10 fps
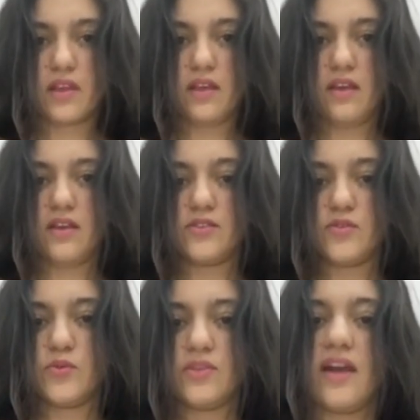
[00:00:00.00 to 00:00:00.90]

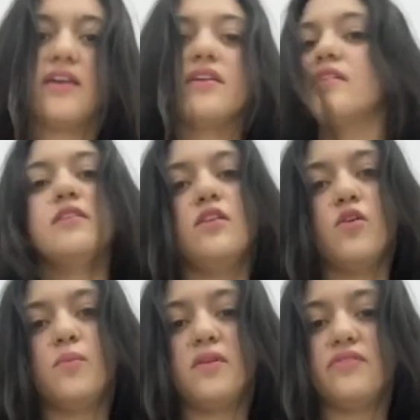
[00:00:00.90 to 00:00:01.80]
To direct
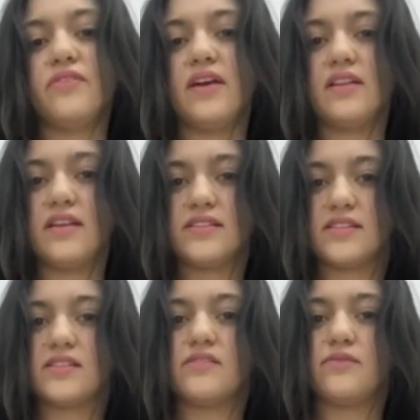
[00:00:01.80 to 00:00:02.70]
global finance
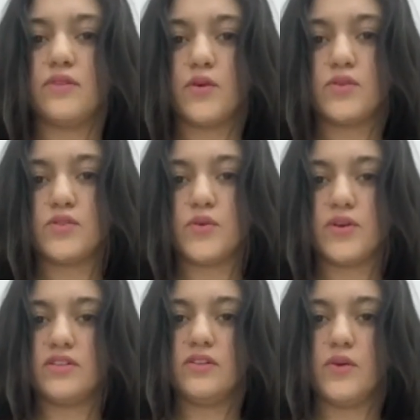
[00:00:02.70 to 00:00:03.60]
flows
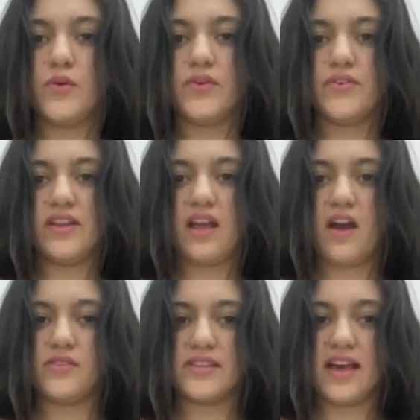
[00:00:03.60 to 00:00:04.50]
toward low
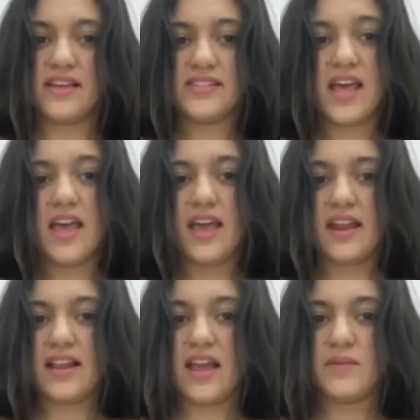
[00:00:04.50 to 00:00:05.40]
greenhouse gas and
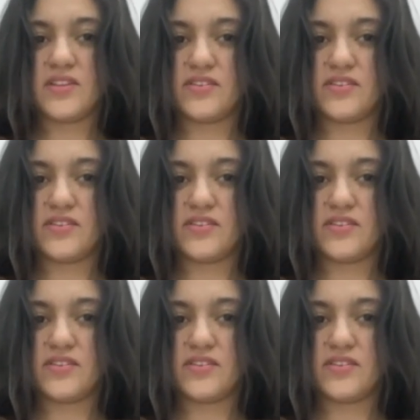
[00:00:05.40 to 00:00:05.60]
climate